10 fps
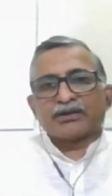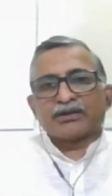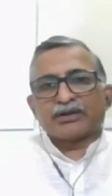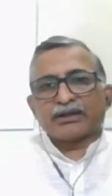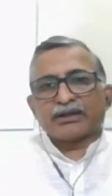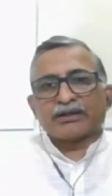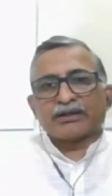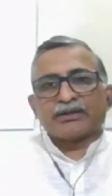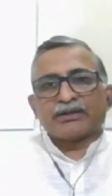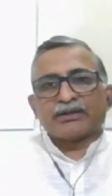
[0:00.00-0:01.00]
Okay,
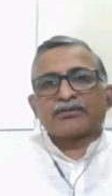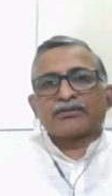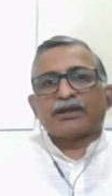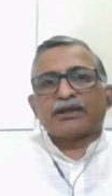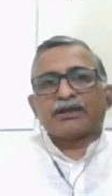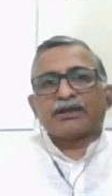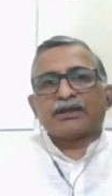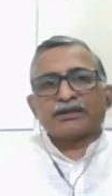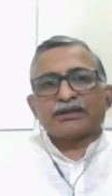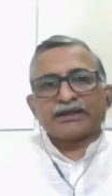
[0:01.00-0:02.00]
so let us